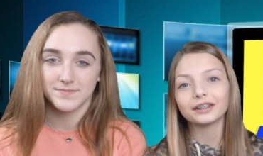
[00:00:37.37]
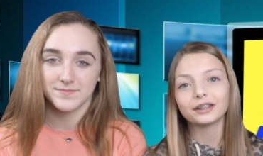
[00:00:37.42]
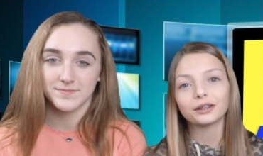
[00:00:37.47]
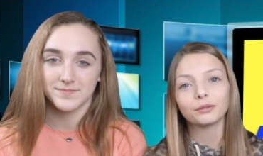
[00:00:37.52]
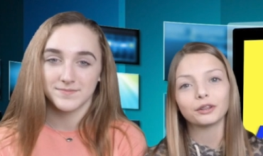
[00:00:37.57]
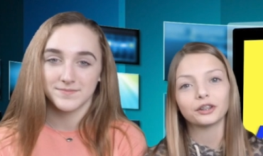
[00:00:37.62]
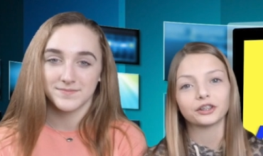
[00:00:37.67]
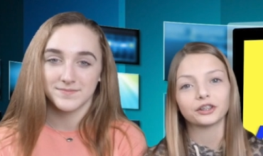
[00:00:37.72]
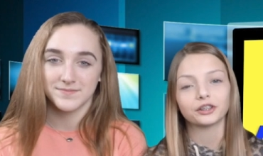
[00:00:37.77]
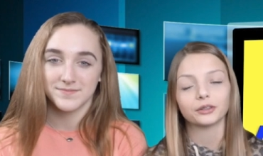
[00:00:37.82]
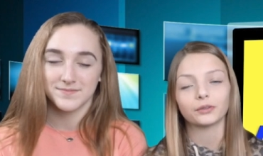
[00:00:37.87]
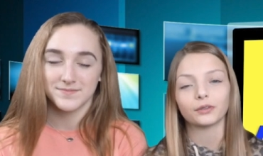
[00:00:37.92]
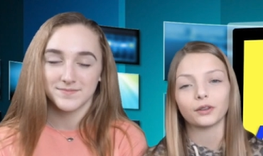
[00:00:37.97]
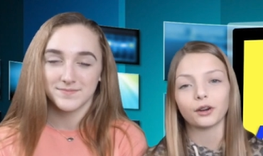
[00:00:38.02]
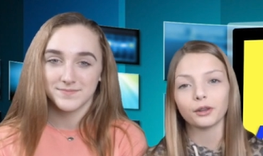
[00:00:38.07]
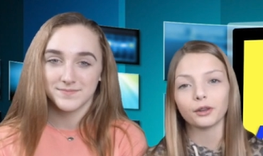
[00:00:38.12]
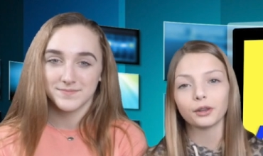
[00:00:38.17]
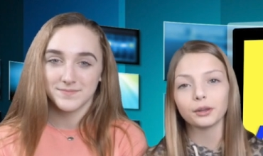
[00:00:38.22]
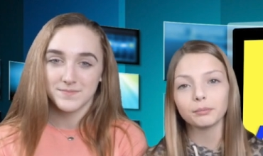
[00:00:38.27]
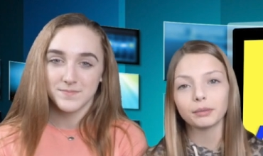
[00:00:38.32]
Speaker 1: to wish the
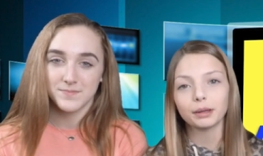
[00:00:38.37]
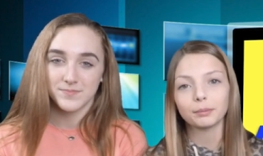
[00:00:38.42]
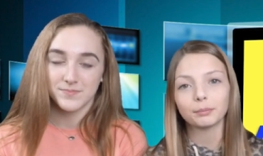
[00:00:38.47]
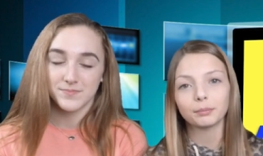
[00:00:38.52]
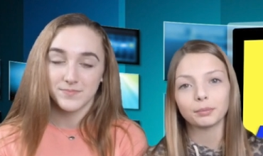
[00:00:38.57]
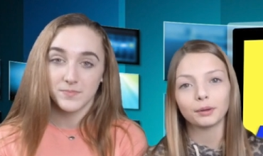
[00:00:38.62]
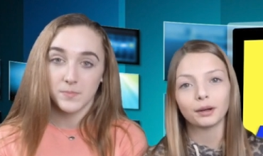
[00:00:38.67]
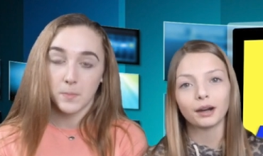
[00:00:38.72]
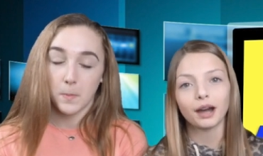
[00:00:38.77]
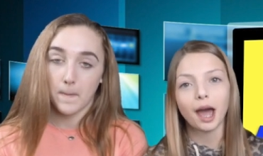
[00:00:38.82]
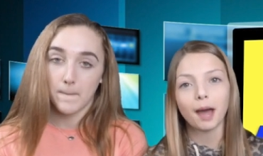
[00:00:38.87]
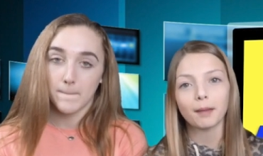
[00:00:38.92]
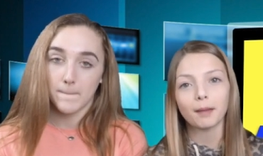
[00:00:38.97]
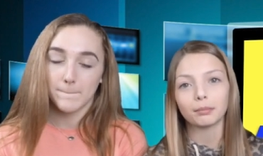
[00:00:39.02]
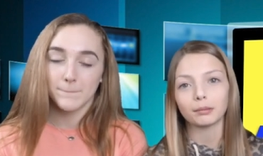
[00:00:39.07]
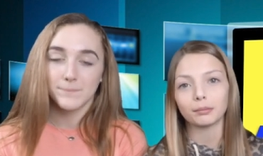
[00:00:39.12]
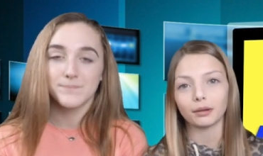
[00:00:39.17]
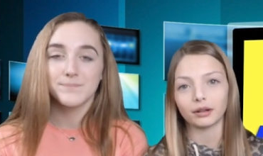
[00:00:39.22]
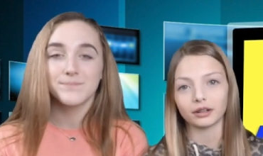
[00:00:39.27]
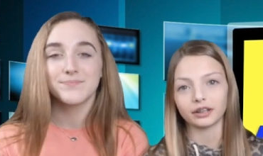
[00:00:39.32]
following people a happy
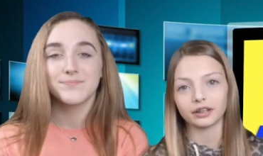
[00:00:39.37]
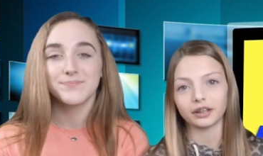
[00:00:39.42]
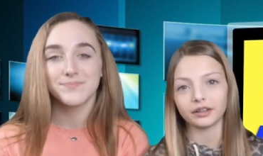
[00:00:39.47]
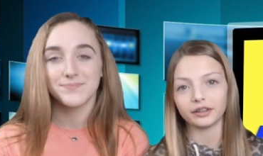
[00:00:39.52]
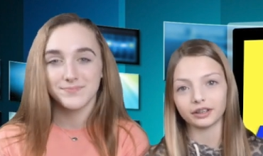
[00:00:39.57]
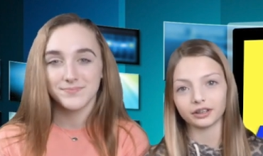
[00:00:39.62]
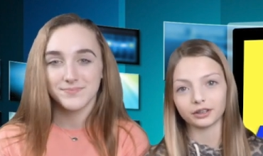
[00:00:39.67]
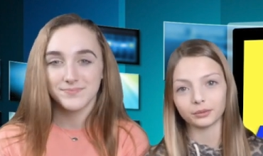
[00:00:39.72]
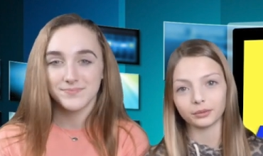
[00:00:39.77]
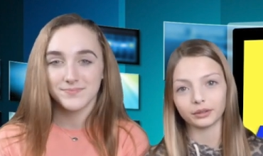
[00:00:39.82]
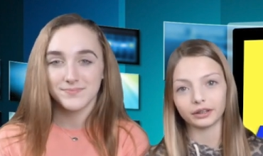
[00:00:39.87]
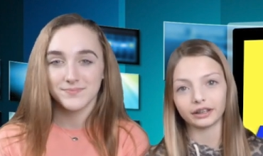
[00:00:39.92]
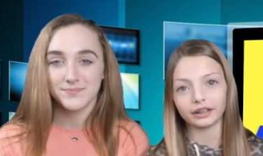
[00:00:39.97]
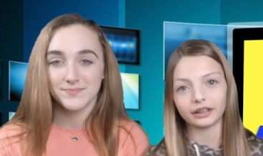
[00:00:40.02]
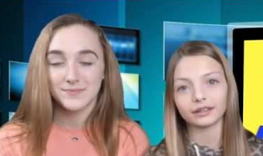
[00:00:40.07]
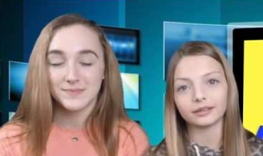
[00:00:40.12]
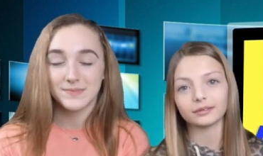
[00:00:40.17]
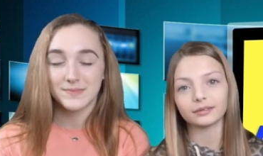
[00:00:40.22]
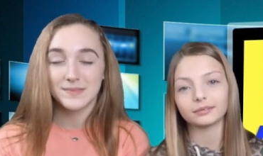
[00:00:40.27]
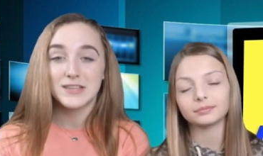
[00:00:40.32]
birthday this week.
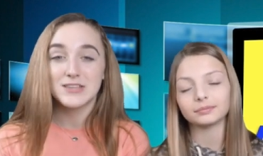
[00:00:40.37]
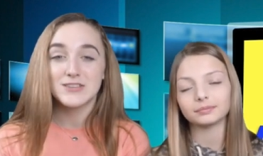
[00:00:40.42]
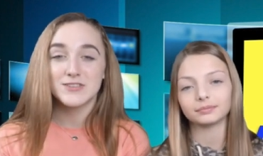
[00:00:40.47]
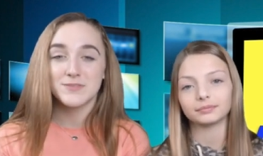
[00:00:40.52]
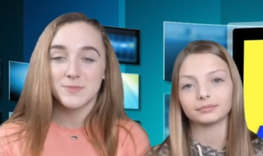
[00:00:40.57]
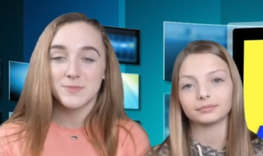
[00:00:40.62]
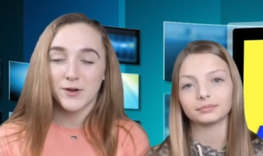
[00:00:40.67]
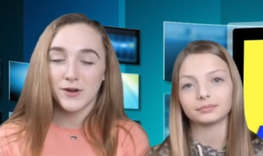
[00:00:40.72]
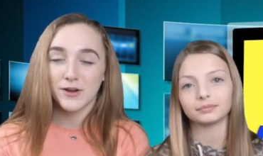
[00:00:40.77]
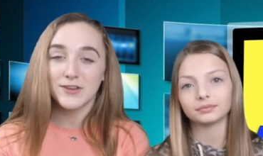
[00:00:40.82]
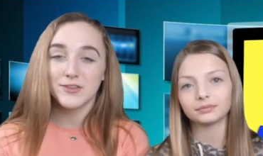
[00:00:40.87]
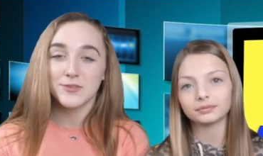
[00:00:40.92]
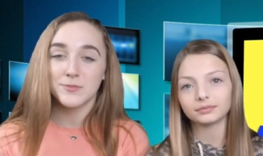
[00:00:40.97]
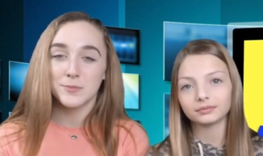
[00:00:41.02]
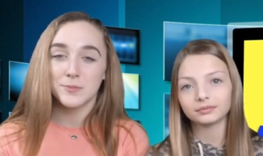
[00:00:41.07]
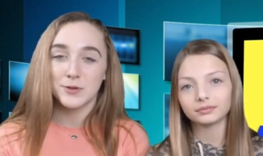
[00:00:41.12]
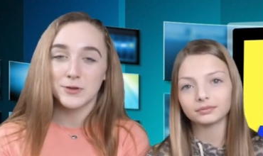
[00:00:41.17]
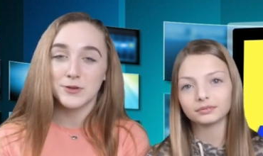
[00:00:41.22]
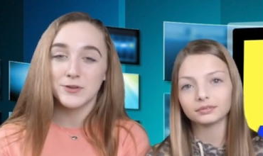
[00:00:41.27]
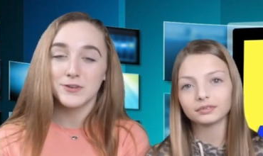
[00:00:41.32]
Jabari
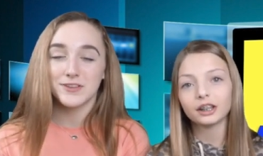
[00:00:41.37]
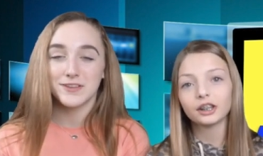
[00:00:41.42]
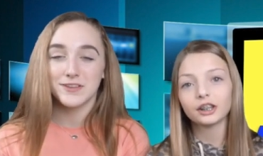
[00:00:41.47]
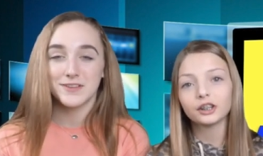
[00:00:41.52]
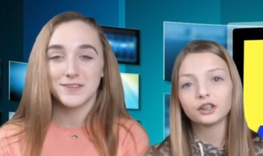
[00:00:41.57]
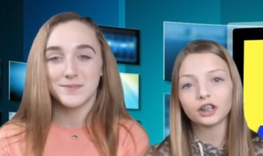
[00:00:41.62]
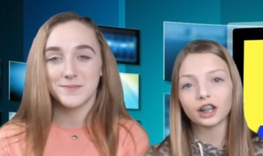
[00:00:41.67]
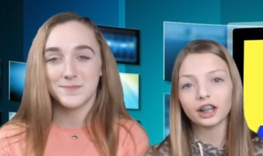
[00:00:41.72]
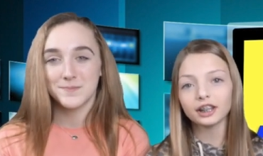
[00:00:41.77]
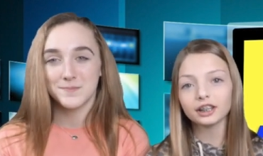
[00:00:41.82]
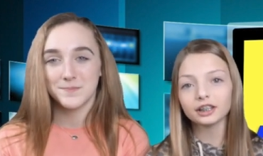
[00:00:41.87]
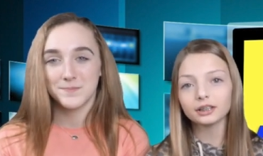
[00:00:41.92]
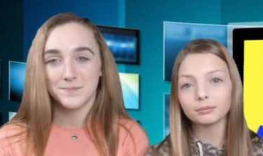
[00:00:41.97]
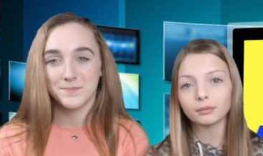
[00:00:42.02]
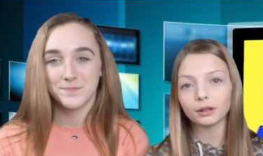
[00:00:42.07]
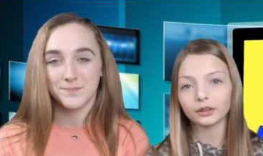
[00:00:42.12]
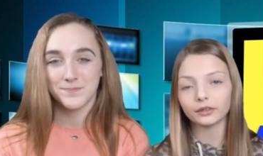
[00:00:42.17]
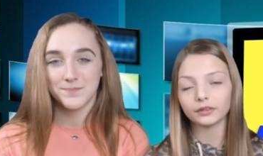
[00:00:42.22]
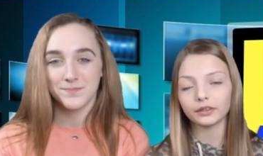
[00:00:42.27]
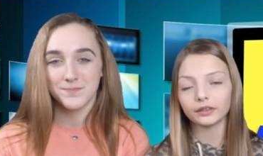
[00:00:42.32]
Smoot, Chance
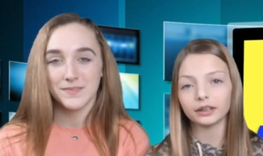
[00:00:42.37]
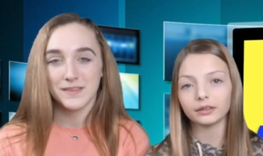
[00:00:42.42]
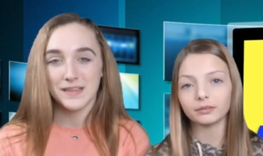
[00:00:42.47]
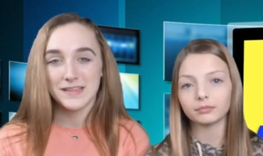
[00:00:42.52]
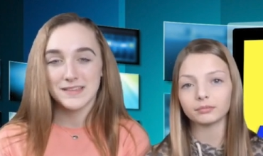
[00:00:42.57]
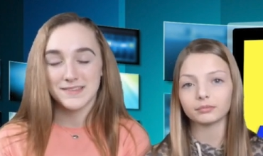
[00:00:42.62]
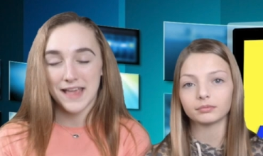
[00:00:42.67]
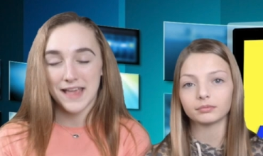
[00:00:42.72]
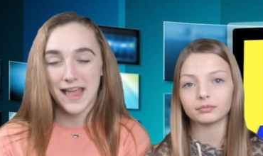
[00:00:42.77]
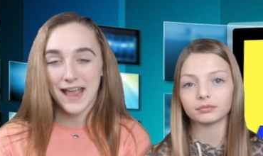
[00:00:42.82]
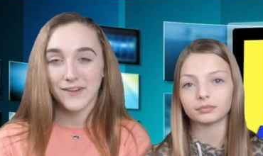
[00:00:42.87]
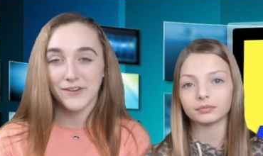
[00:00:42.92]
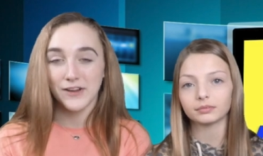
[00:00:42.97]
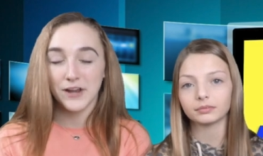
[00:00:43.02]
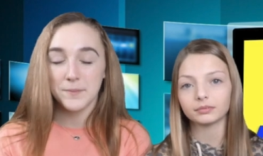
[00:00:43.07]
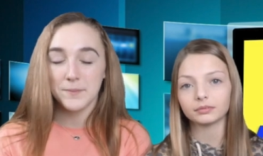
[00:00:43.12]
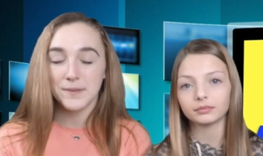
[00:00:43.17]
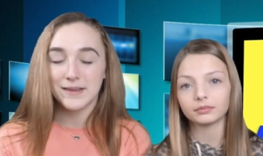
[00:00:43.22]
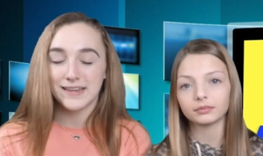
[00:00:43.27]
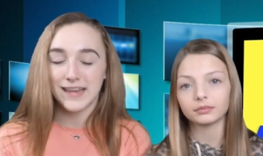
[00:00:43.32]
Murphy, Zachary
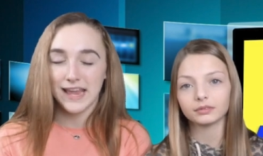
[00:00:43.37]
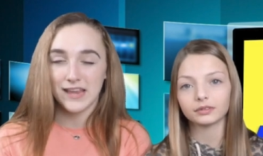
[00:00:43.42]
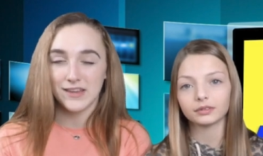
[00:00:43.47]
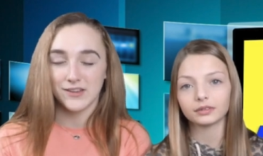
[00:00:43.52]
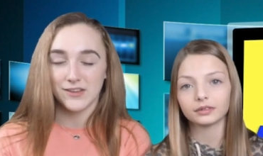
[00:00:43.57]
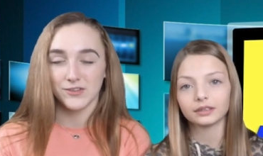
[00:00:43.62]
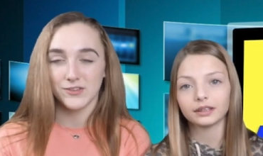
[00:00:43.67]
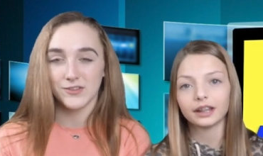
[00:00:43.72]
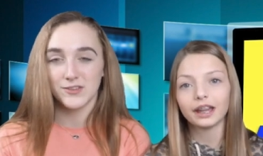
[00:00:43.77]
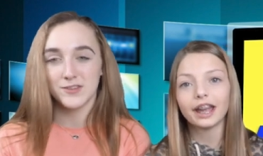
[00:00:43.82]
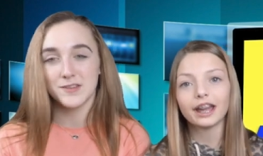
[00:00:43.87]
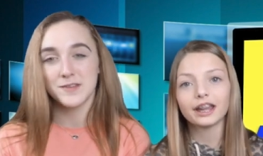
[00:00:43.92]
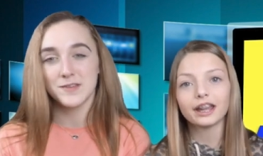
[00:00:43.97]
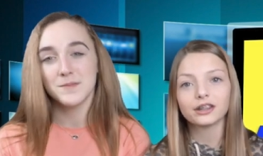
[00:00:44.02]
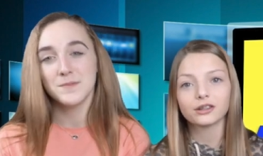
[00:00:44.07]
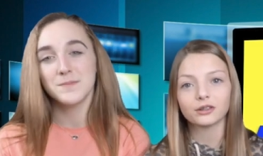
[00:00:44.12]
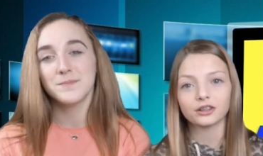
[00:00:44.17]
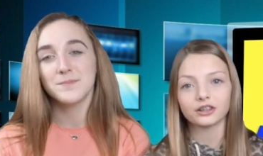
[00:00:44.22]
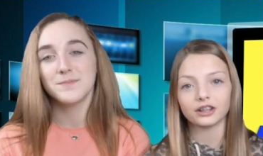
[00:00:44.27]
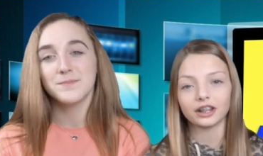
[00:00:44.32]
McDaniels, and
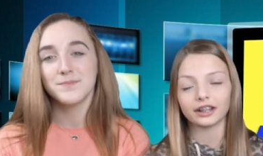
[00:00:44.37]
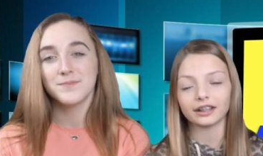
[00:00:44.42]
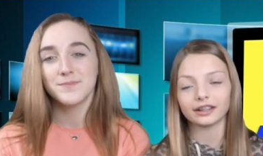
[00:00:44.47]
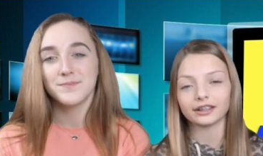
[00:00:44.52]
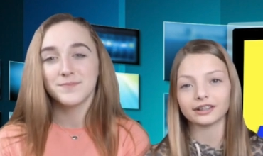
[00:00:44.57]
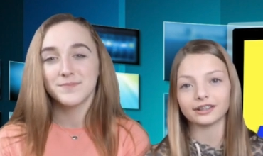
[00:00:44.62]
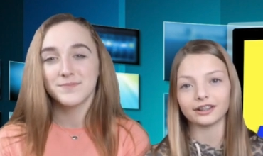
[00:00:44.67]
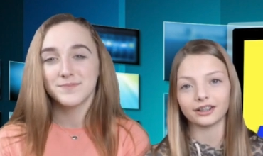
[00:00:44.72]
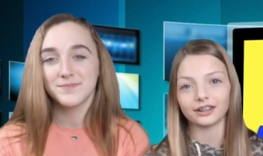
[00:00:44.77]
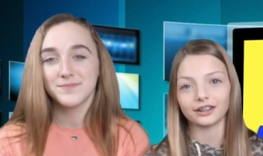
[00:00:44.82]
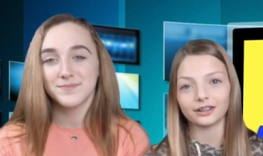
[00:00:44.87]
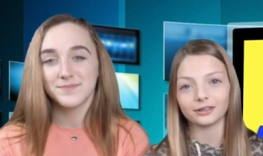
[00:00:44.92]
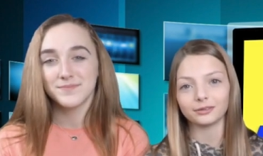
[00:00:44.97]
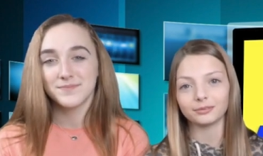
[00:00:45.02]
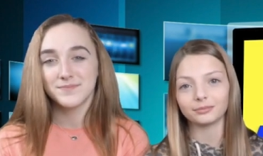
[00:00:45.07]
Georgiana Studdard.